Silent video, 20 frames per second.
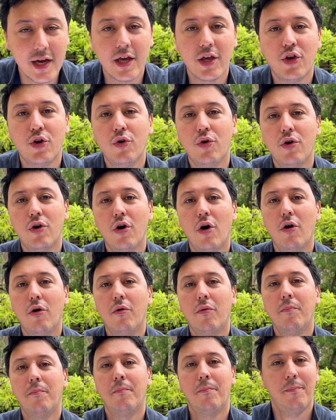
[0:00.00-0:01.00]
you
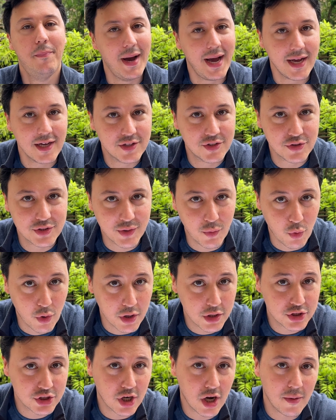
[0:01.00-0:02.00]
go back to the
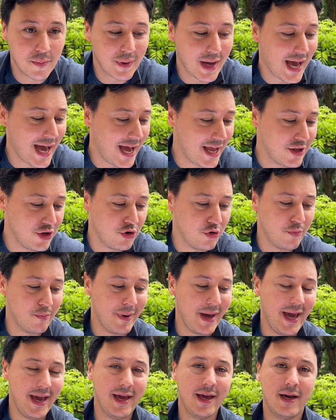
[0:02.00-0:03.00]
workshop and you
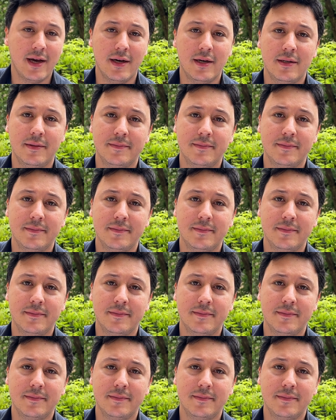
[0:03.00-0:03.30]
make